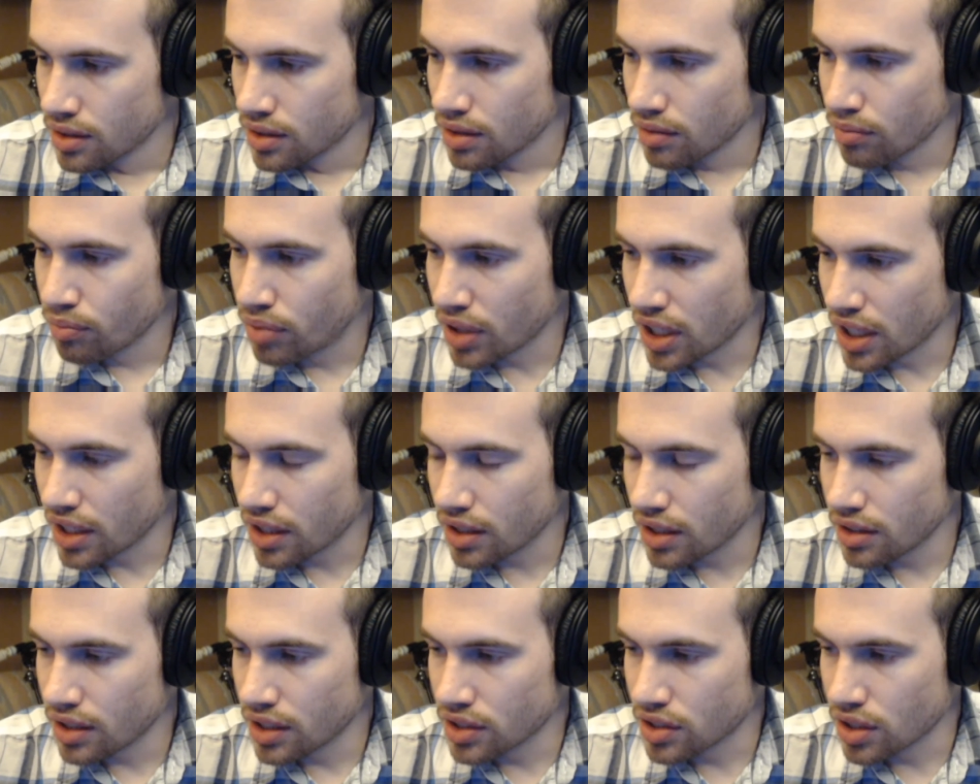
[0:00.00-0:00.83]

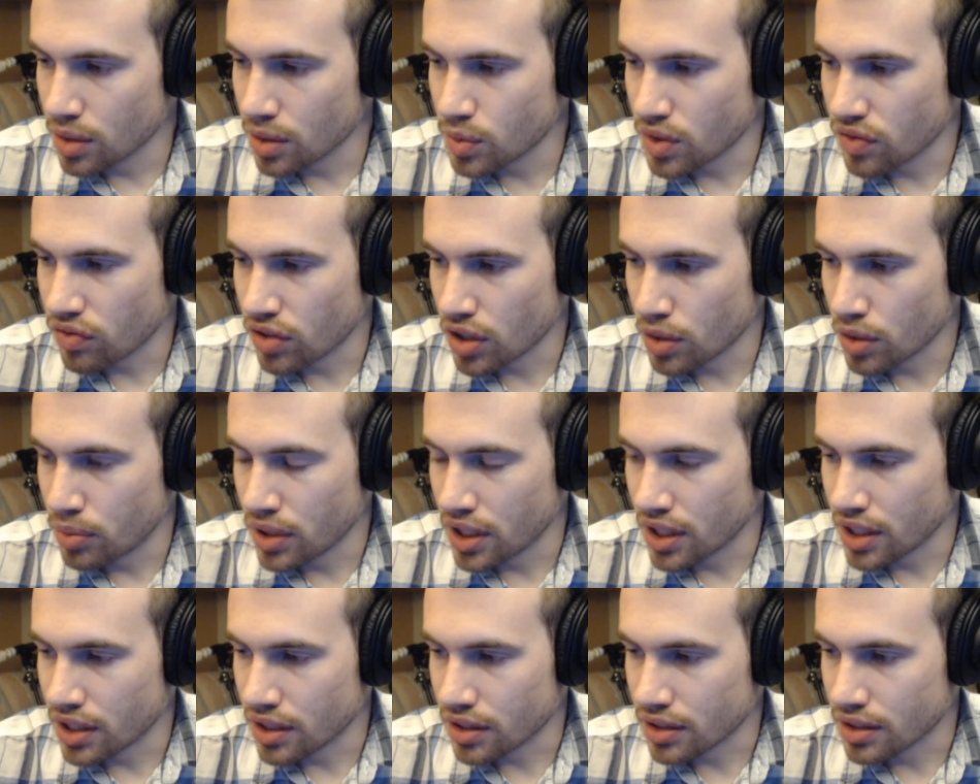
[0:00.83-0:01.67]
But in terms of her
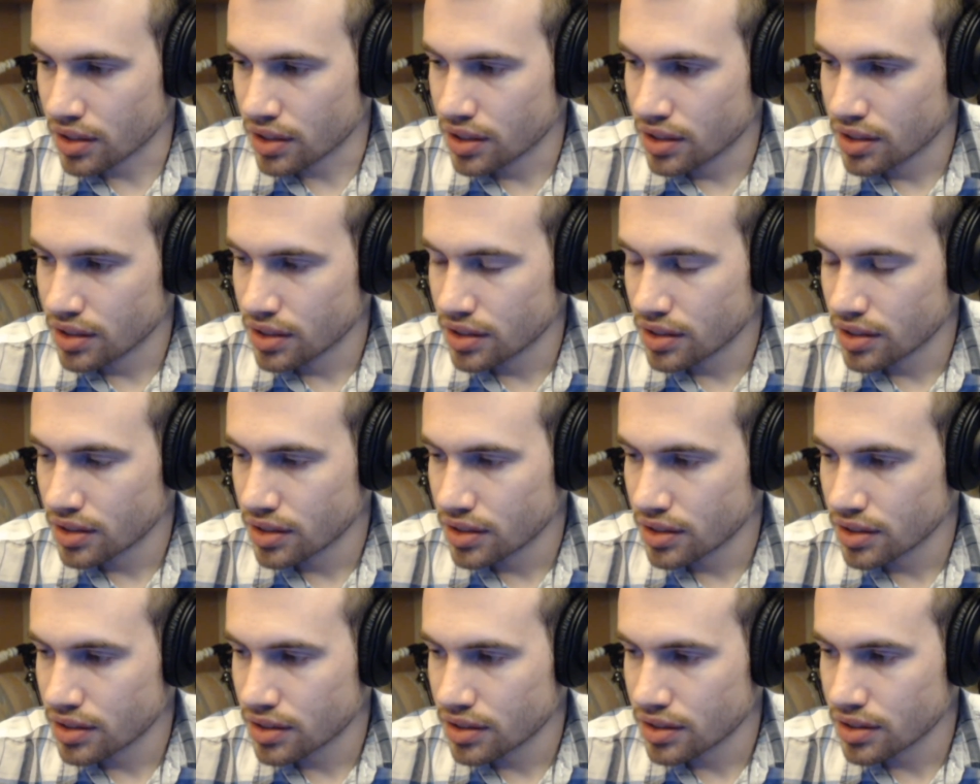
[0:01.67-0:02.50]
being
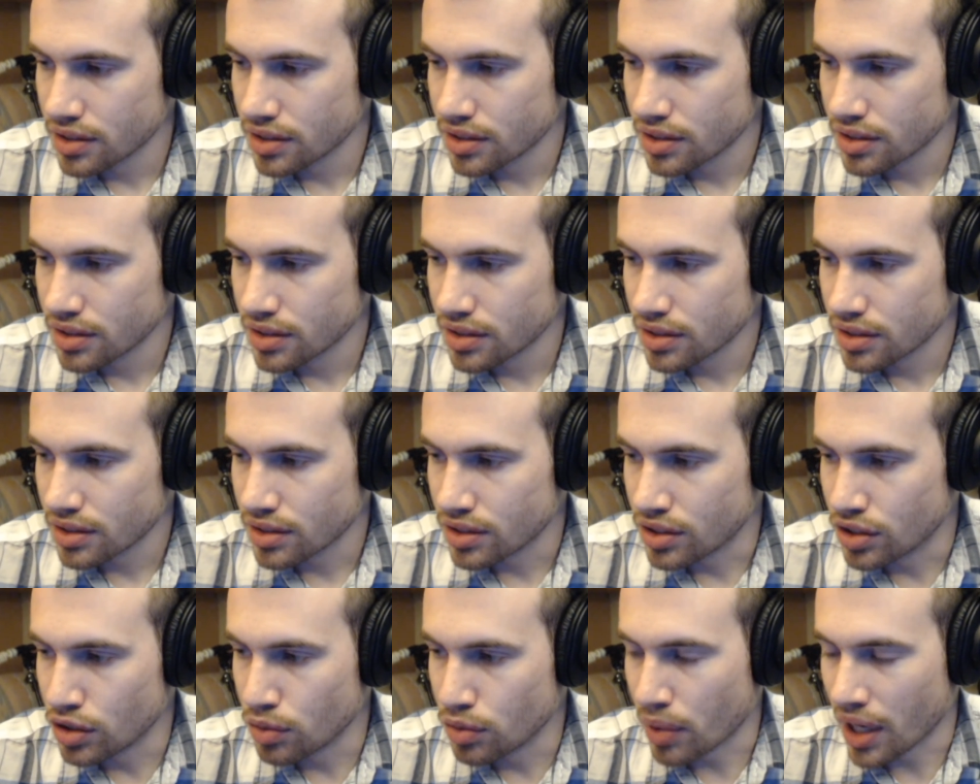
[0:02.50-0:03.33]

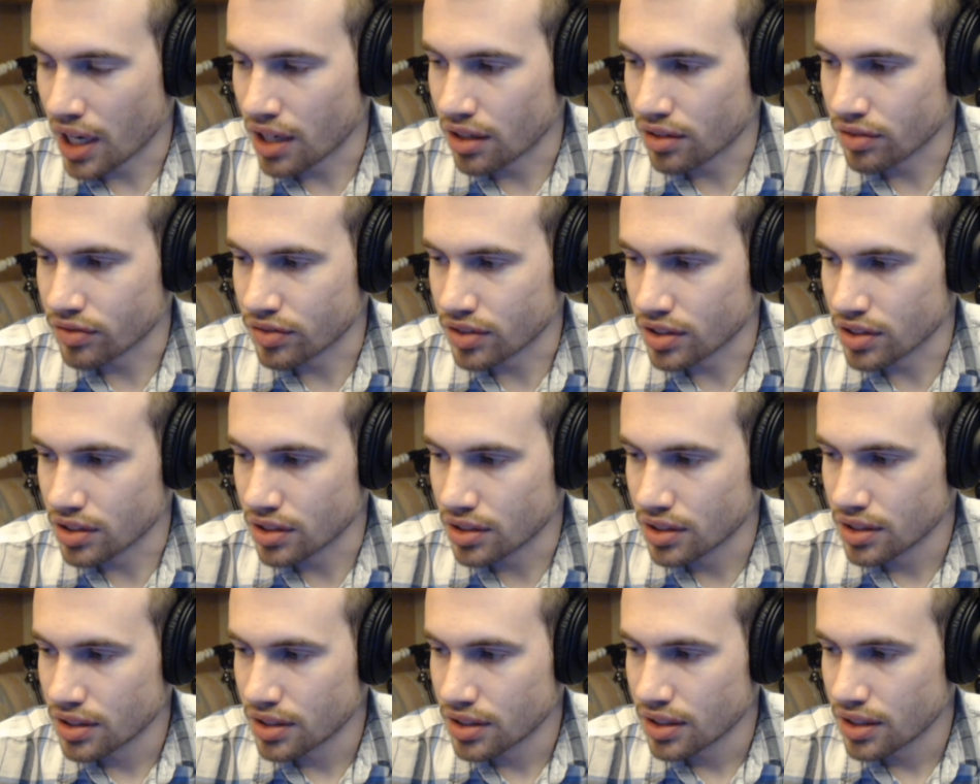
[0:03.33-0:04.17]
too powerful,
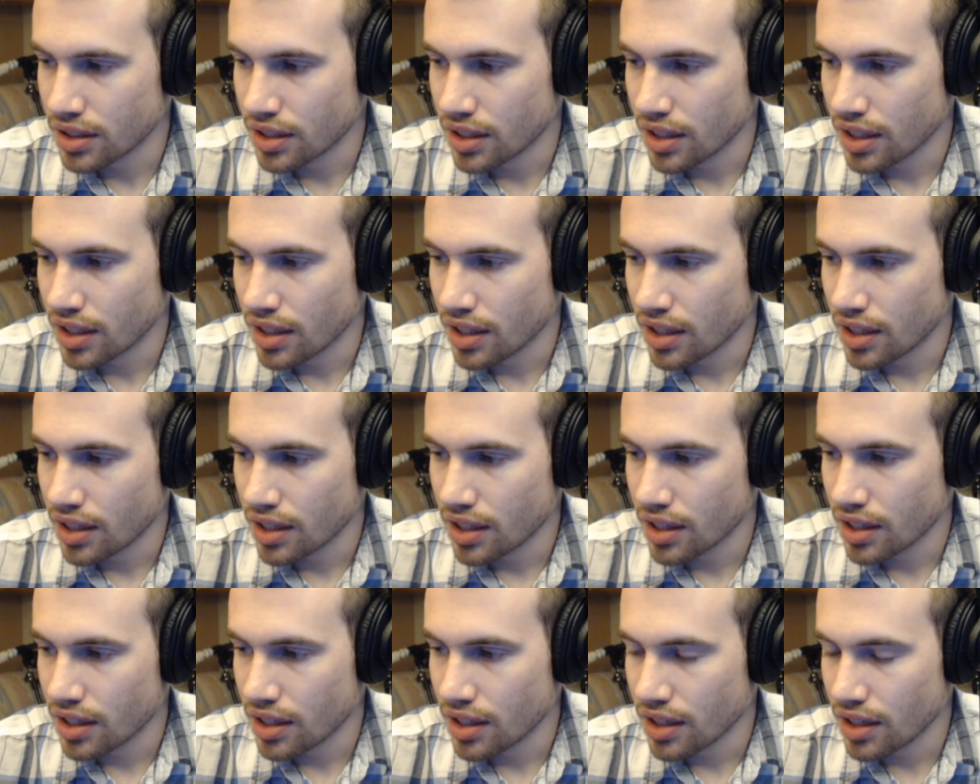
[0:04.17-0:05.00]

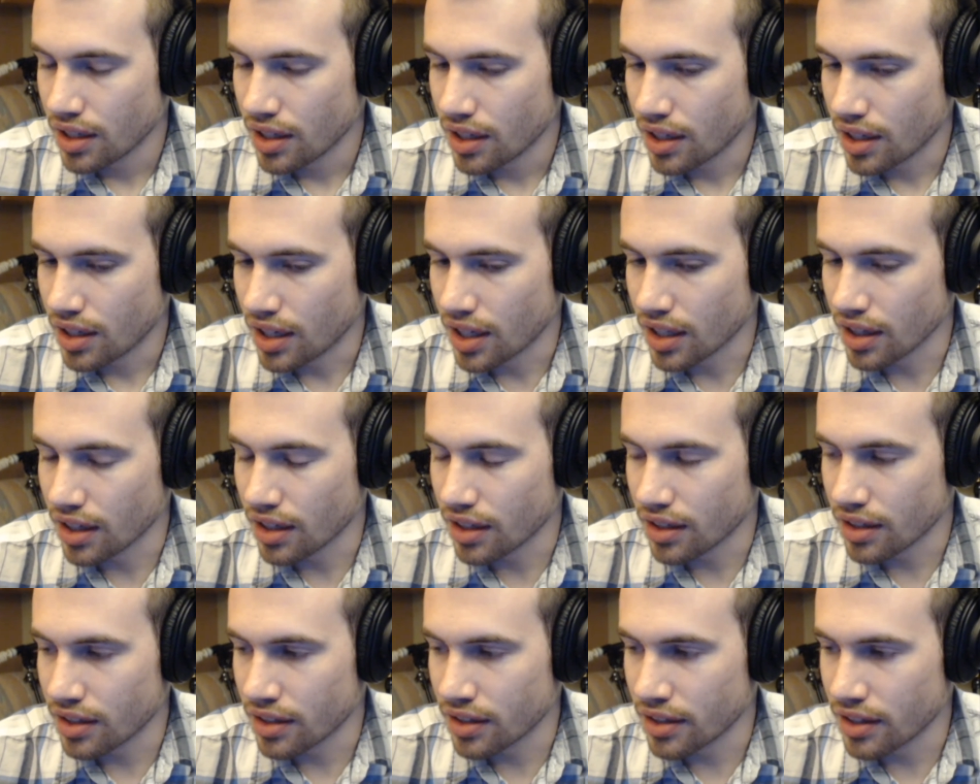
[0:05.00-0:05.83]
a
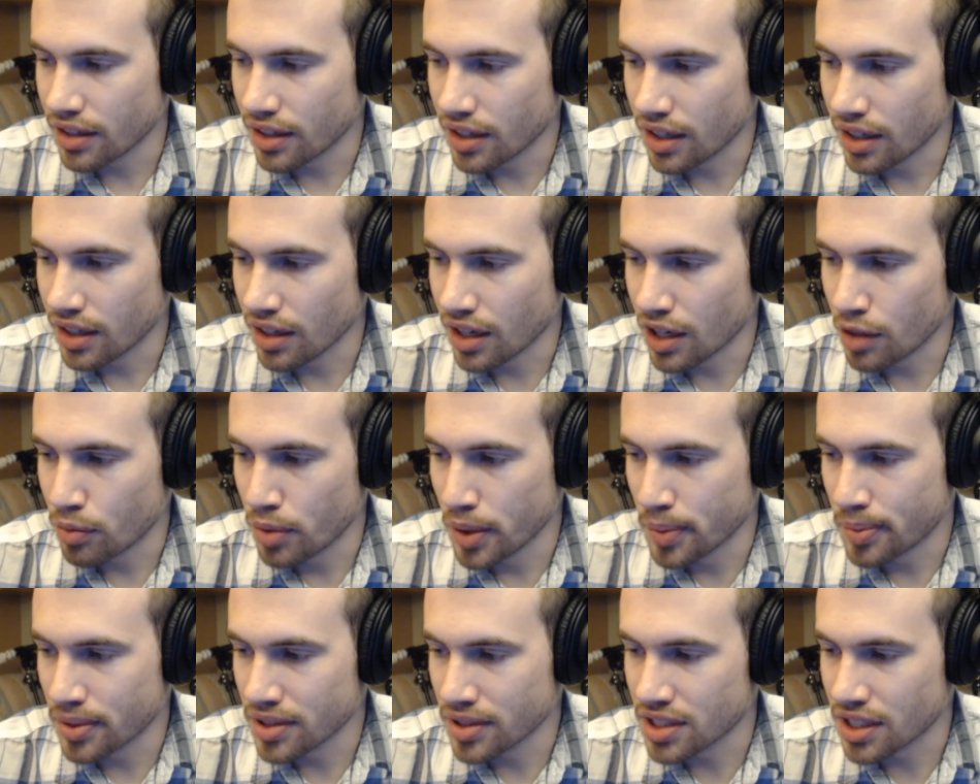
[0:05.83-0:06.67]
lot of
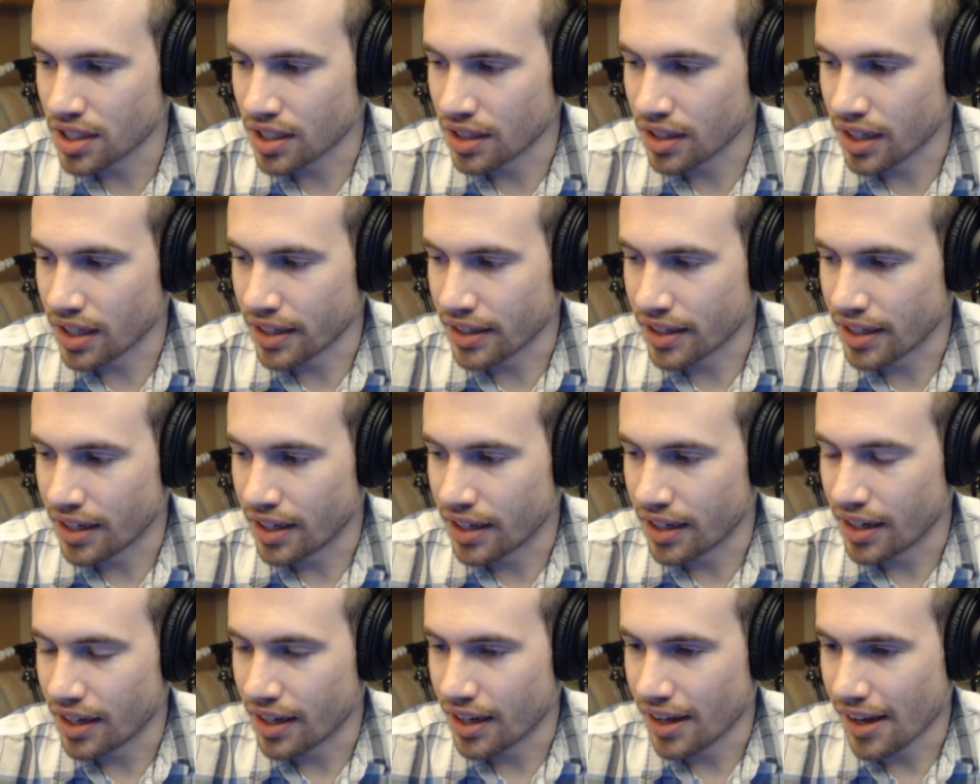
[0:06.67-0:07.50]
people didn't like that.